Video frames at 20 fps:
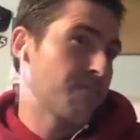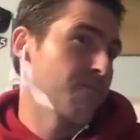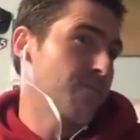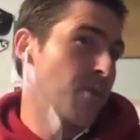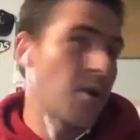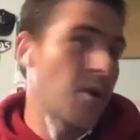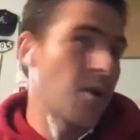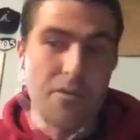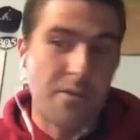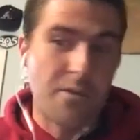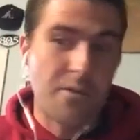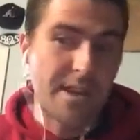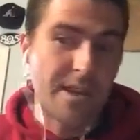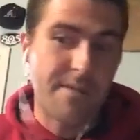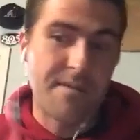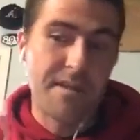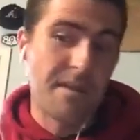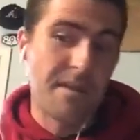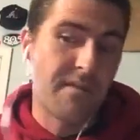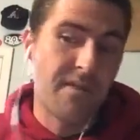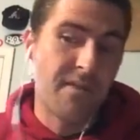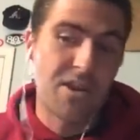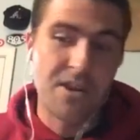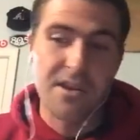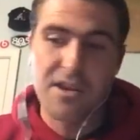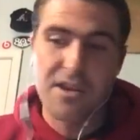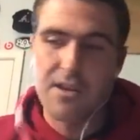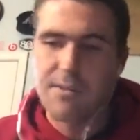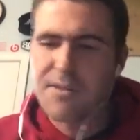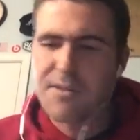all 3 teams in the division.
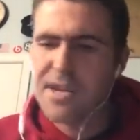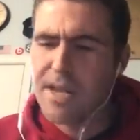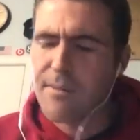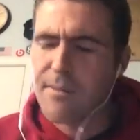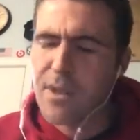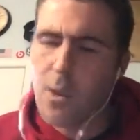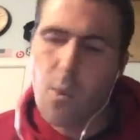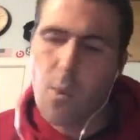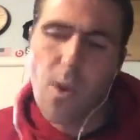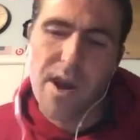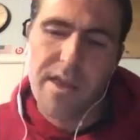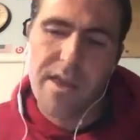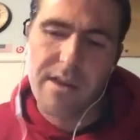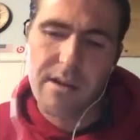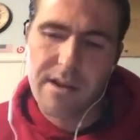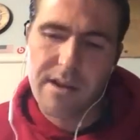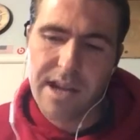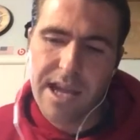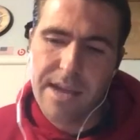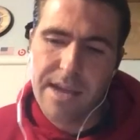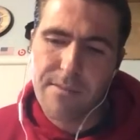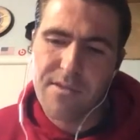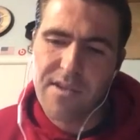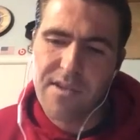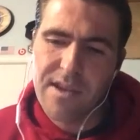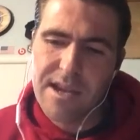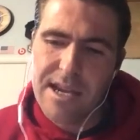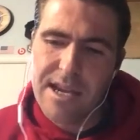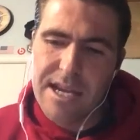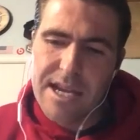So I'm just going to pick one of their games.